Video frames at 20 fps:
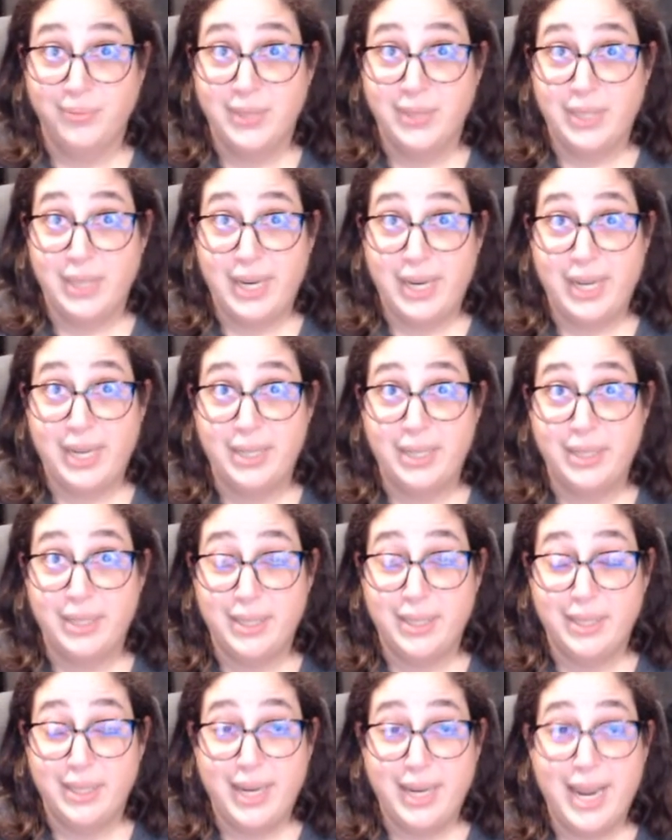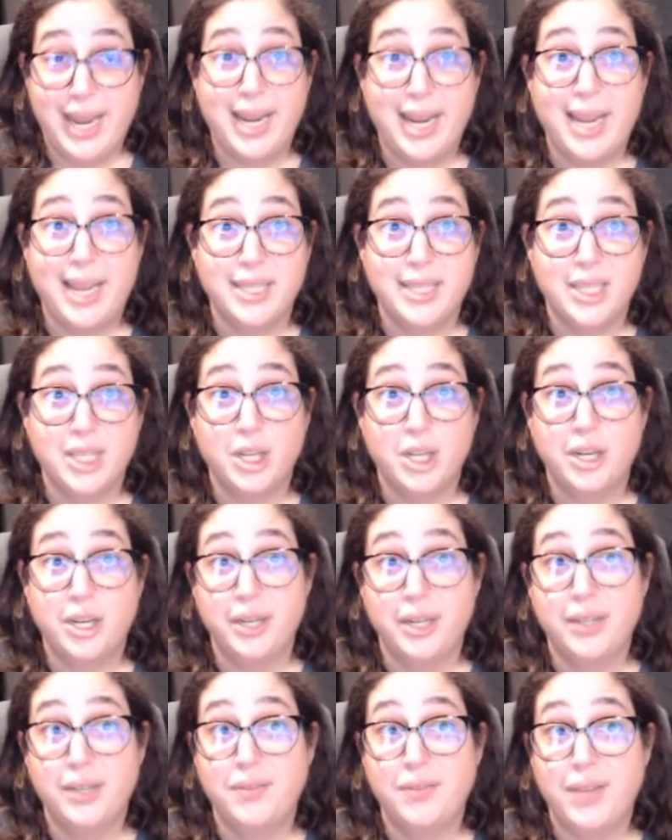And hey, as the
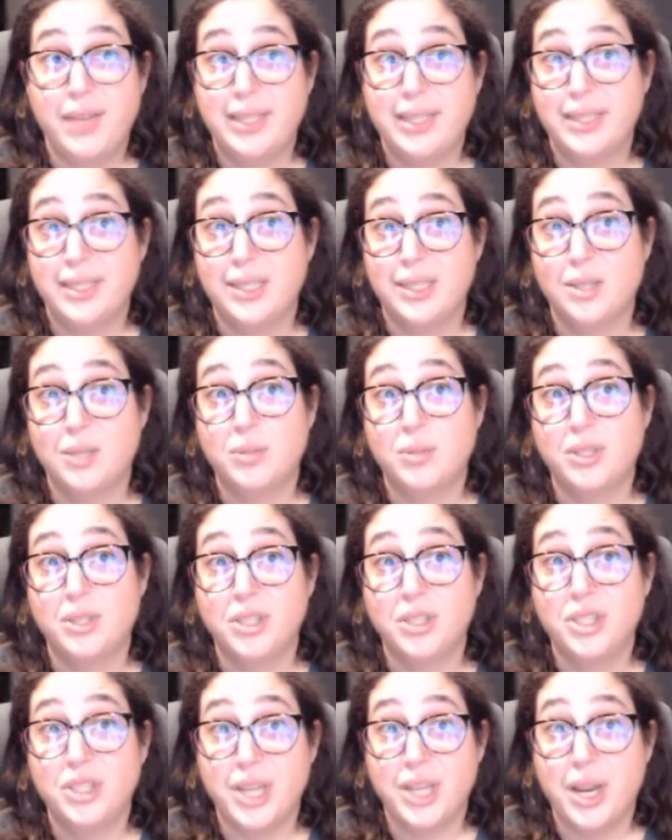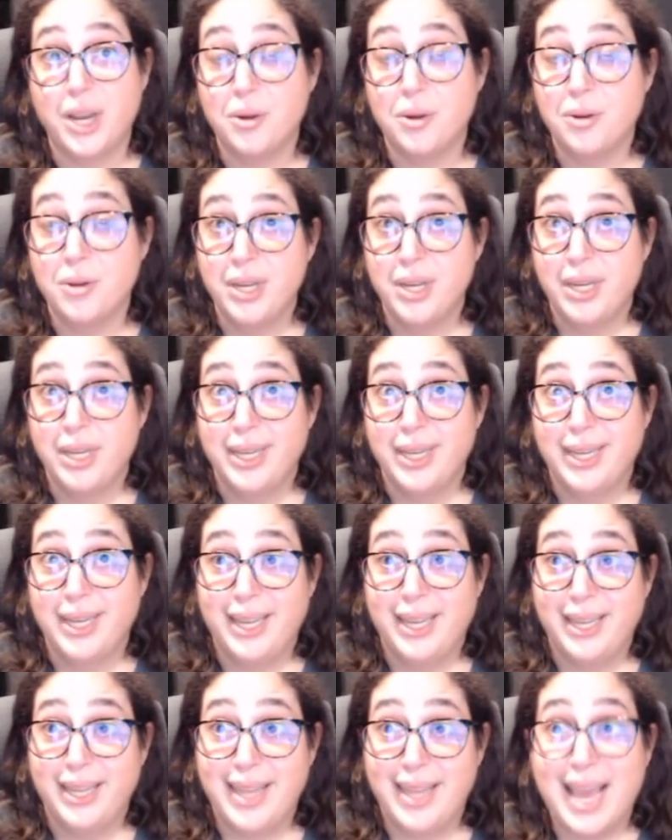current events in the world show,
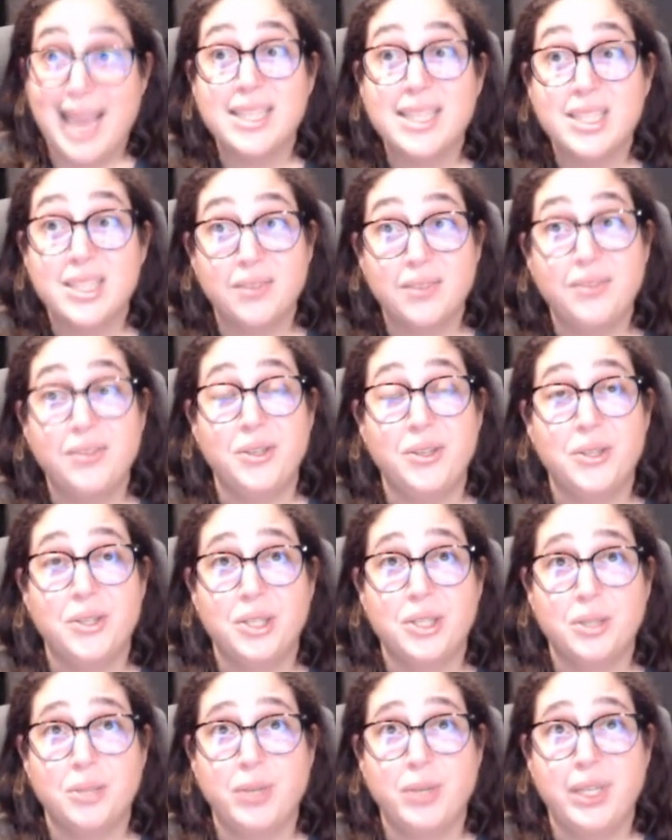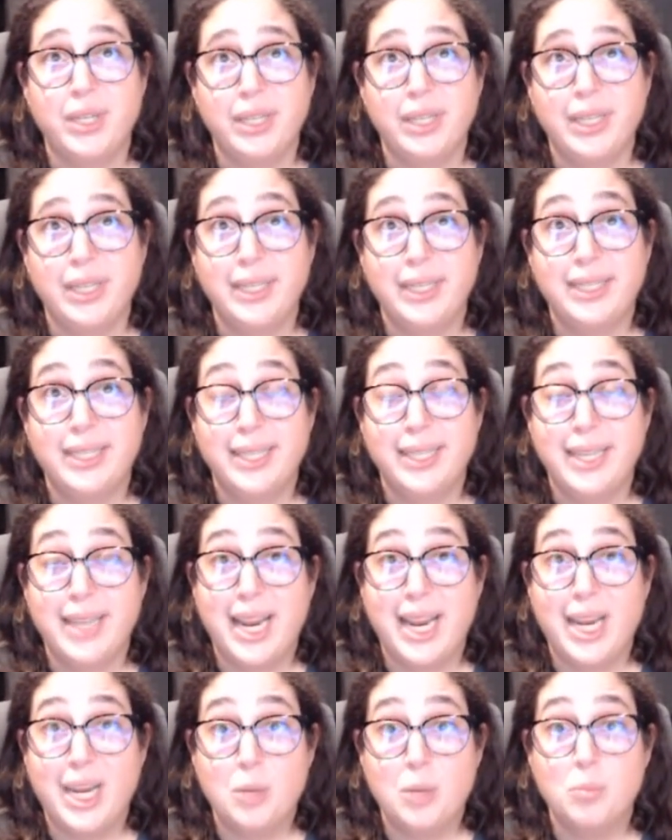that's a future we need
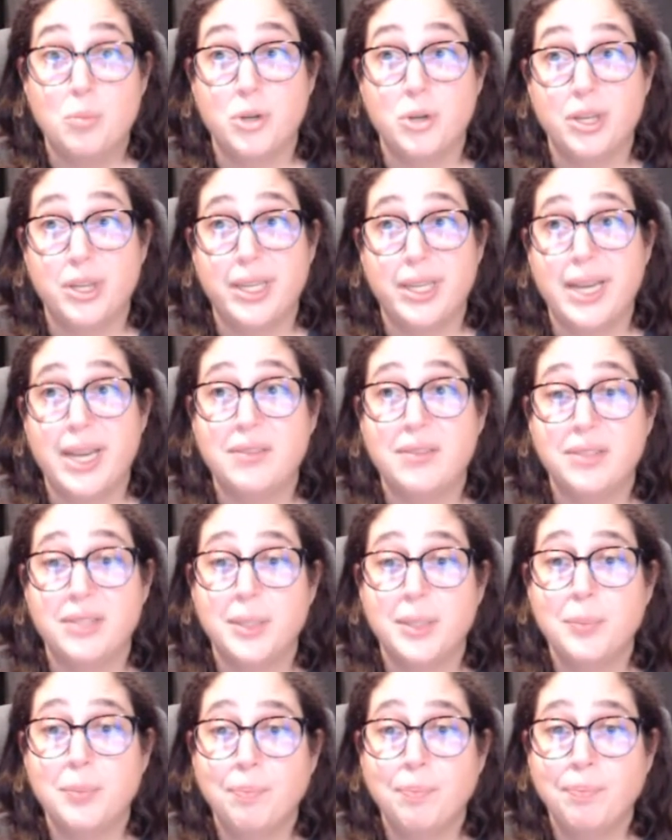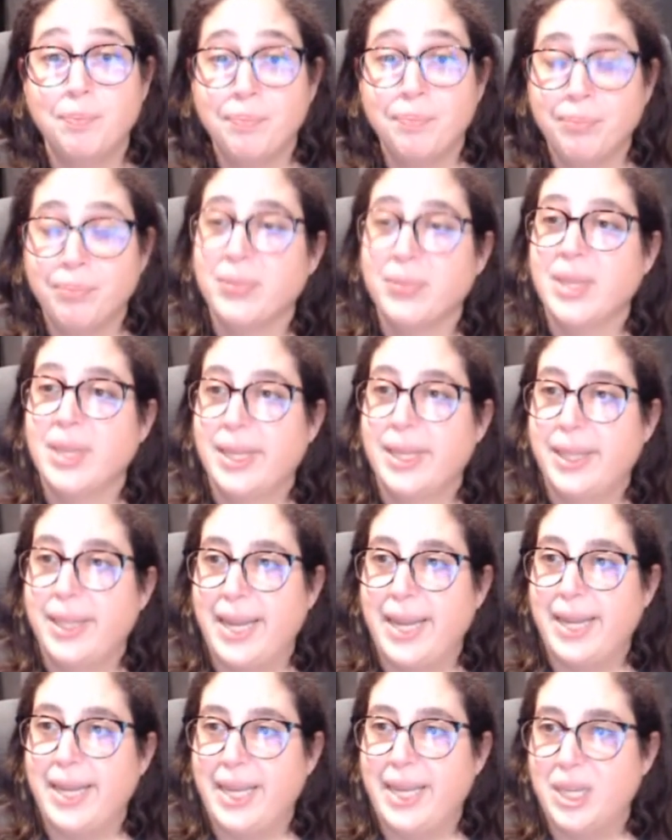today more than ever.
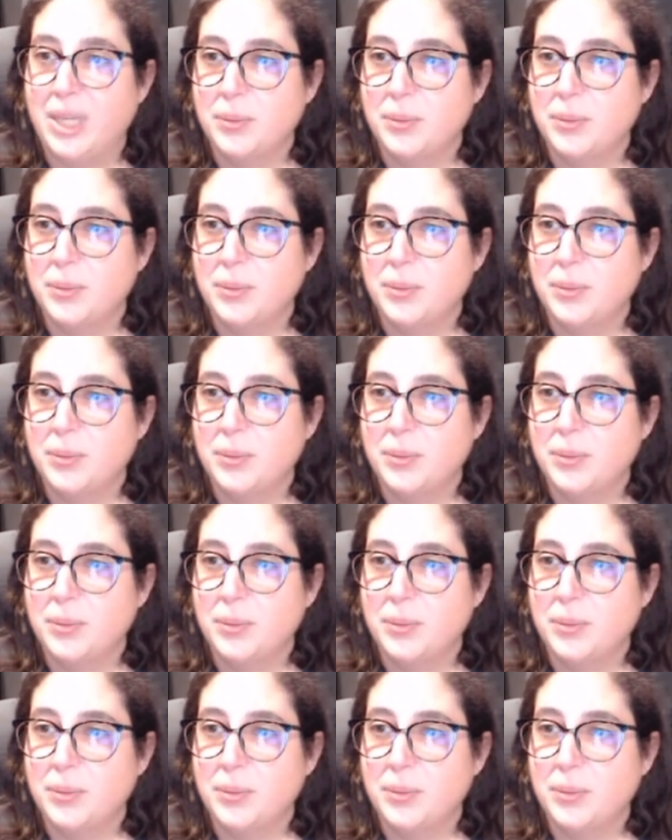Thank you.